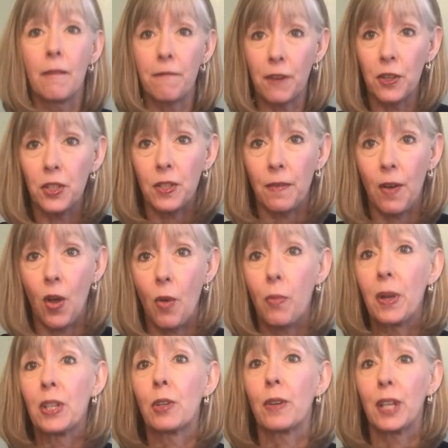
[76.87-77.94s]
First of all,
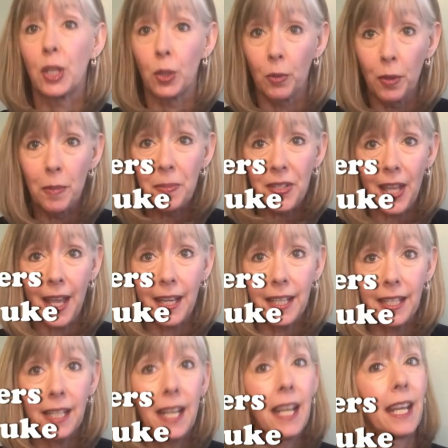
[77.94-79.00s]
when you're in a group
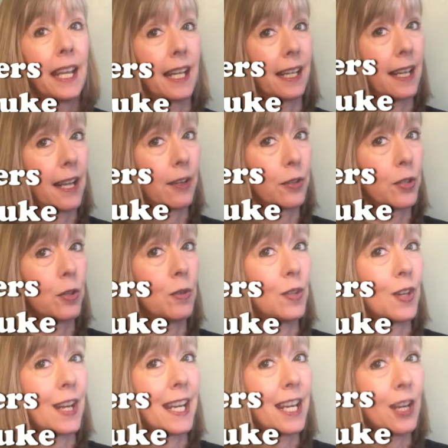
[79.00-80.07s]
setting, it allows you
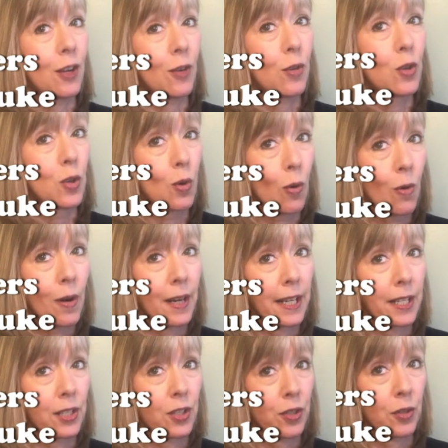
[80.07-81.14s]
to hear your
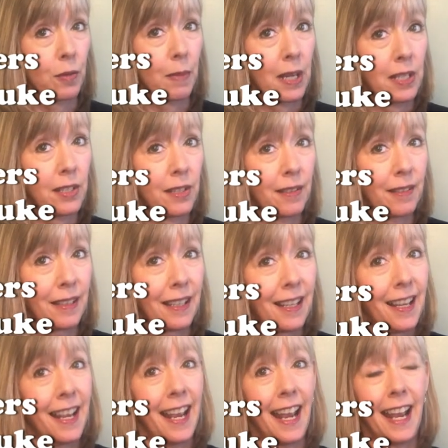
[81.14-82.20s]
instrument.
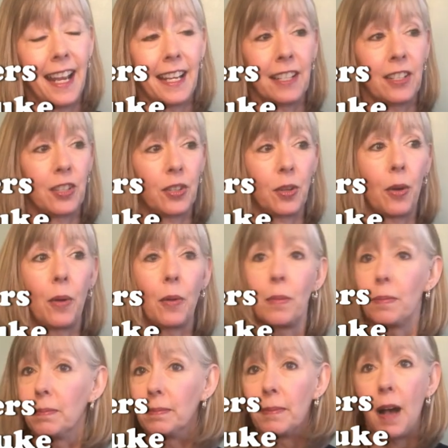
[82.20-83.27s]
And so
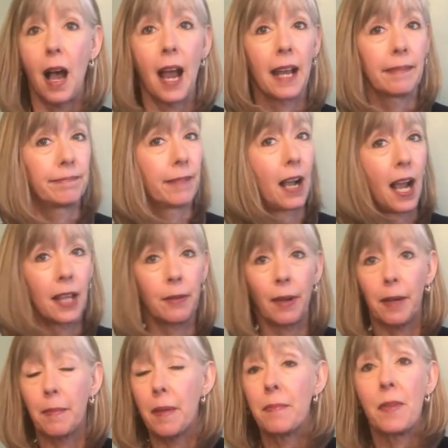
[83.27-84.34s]
I highly
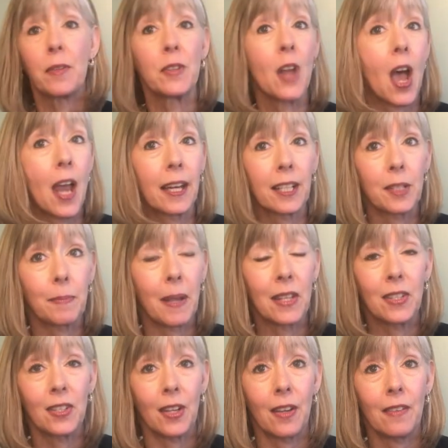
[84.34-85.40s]
recommend, they're not
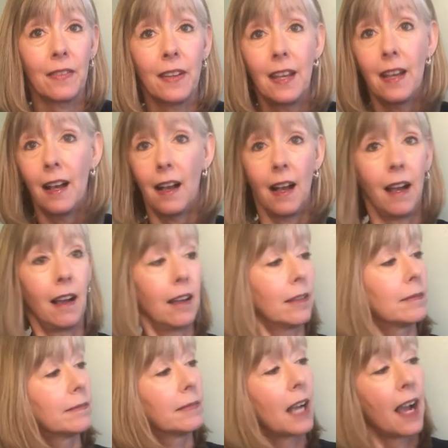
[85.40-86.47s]
expensive.
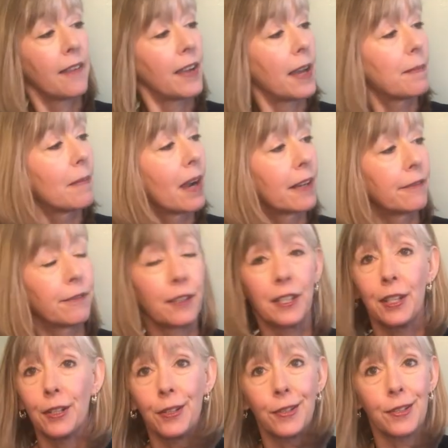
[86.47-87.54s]
Um, I've had mine for
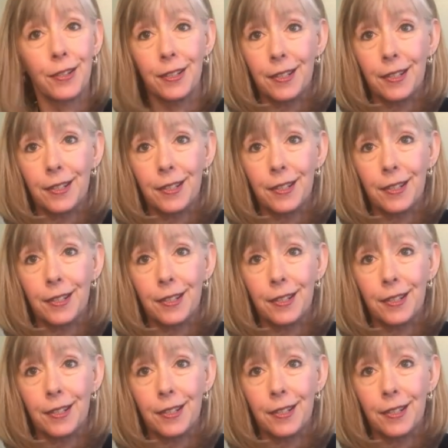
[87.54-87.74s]
years.